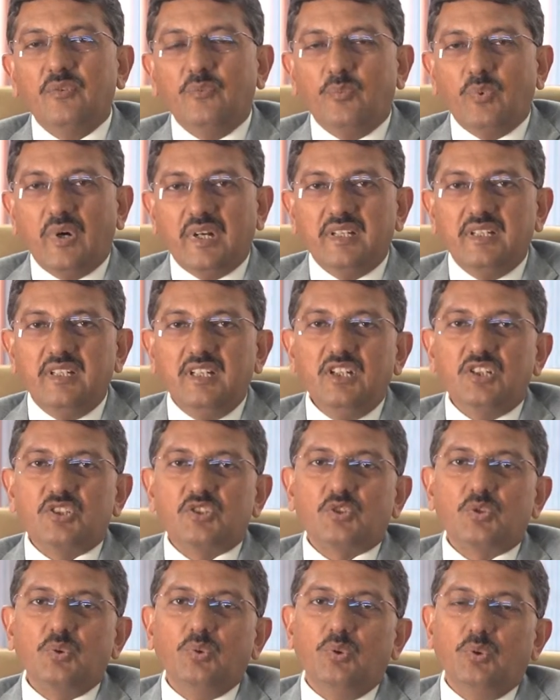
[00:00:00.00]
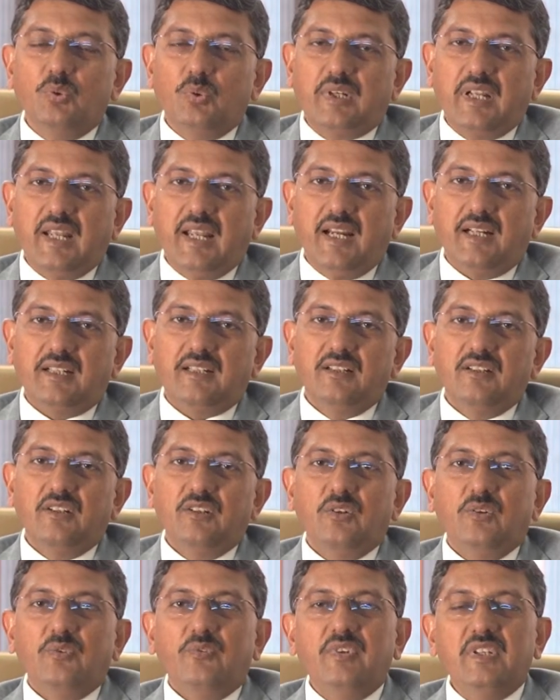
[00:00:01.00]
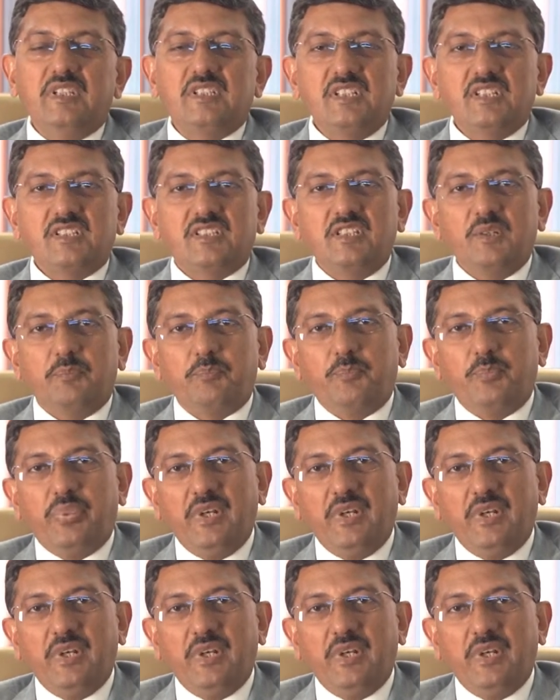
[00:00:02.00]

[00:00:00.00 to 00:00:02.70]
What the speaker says: one needs to look at which is the